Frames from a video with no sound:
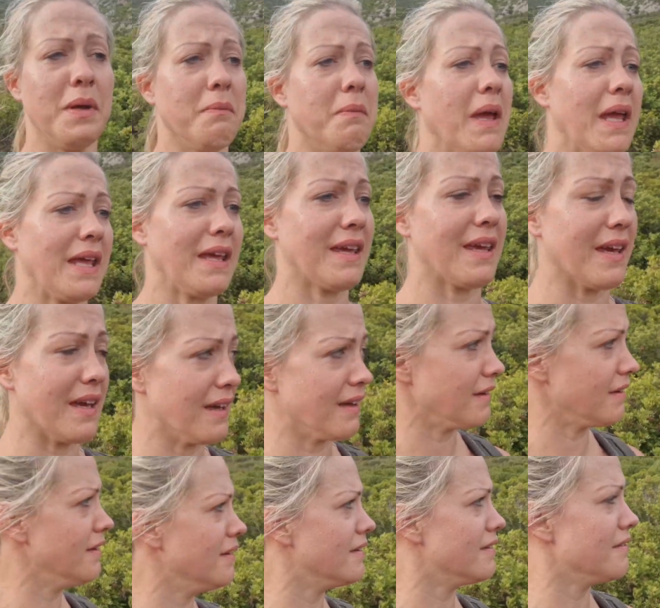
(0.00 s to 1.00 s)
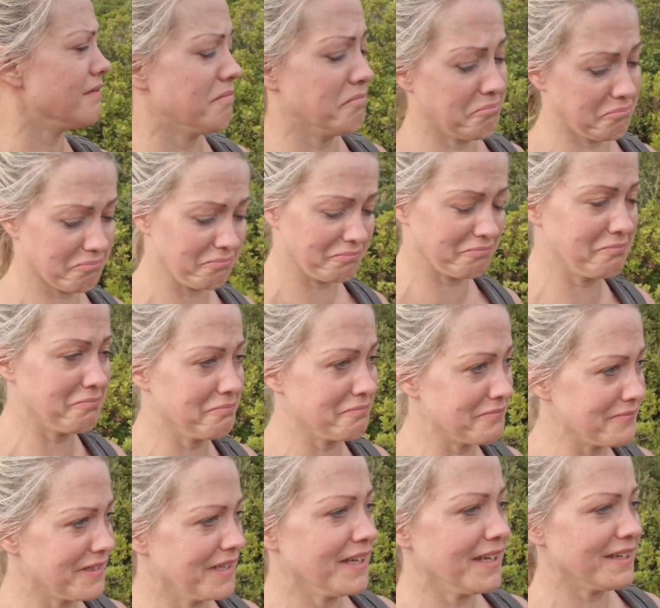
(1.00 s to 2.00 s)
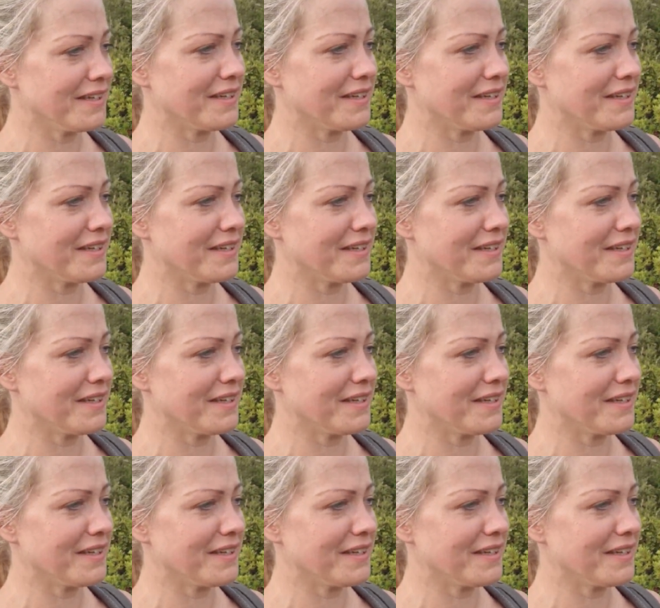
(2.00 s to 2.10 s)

we make it. Oh my god.